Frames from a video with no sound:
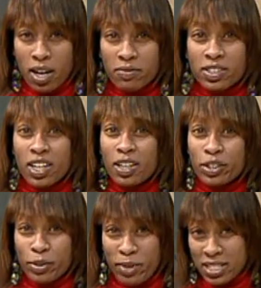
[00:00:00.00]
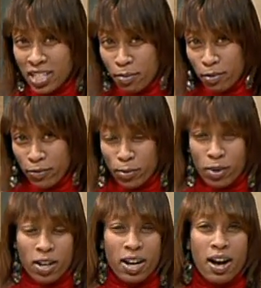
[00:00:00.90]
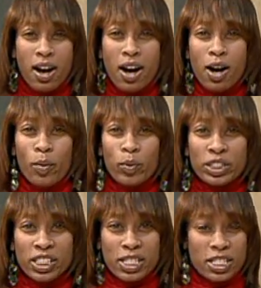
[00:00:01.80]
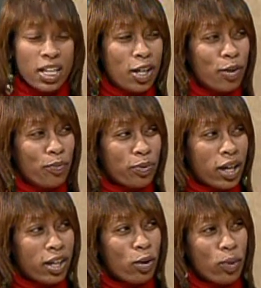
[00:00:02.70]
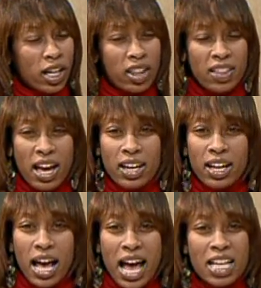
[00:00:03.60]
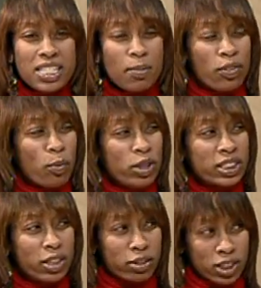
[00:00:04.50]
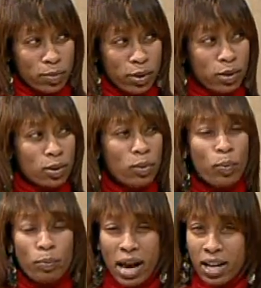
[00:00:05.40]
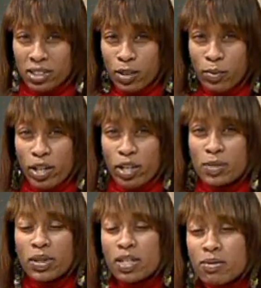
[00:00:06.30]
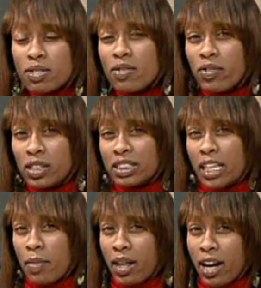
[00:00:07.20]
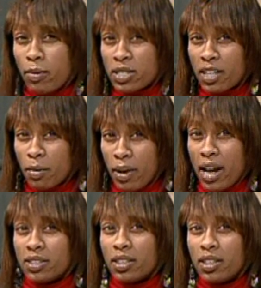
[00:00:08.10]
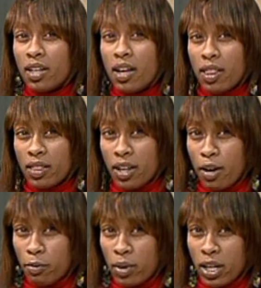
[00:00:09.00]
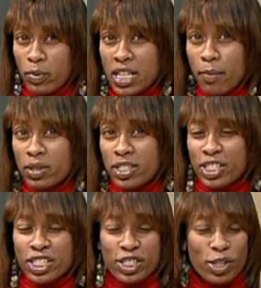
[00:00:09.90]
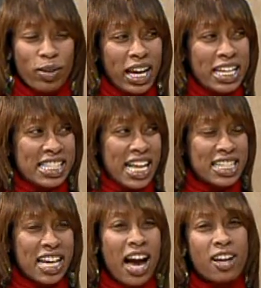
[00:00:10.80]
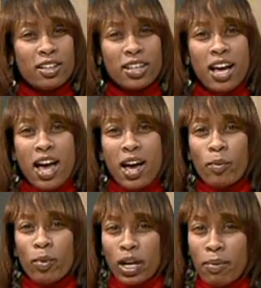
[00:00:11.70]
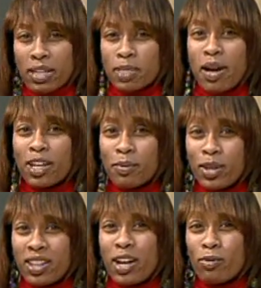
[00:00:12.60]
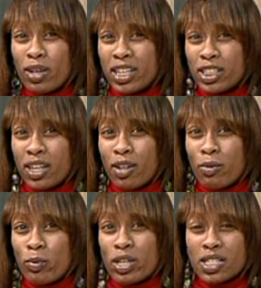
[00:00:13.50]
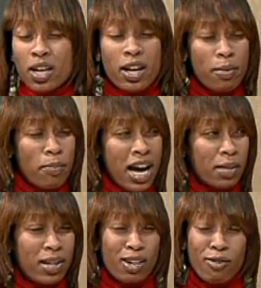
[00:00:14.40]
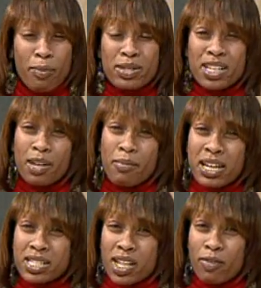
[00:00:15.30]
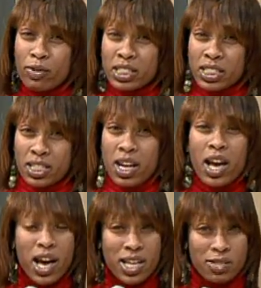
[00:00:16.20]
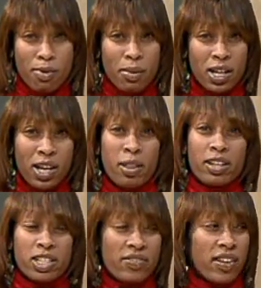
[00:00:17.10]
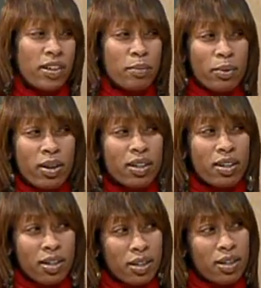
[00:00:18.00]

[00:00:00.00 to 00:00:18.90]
I've done USA before, which is an arena that has some of the more stereotypical pageant winners, but this was the first time that I was in a pageant that I won and was able to showcase that title and bring it back to my community that really was an embodiment and represented myself, which as a woman of color is very important.